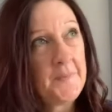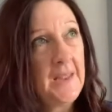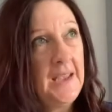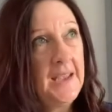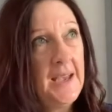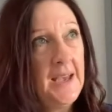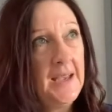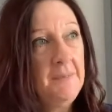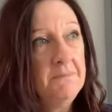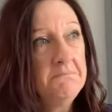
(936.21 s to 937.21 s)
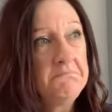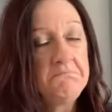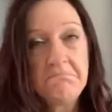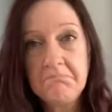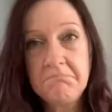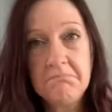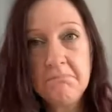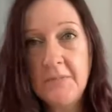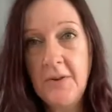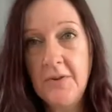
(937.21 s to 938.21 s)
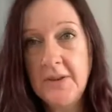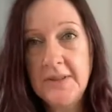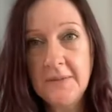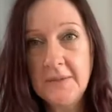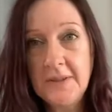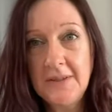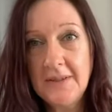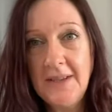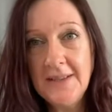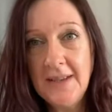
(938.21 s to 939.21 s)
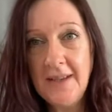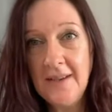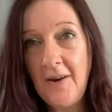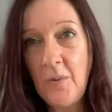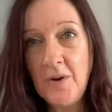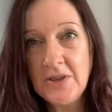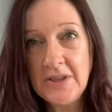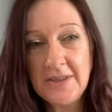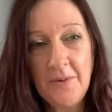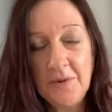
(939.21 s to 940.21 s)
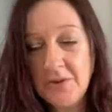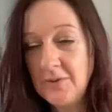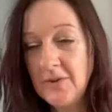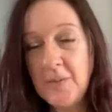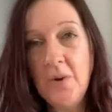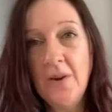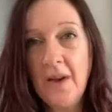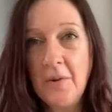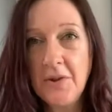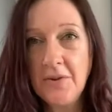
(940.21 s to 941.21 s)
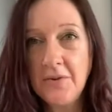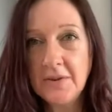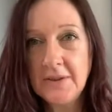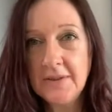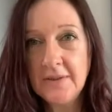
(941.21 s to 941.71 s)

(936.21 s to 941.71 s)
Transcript: It came. I thought this is this is easy. I'll wash it. I'll wash it all in one go. I thought.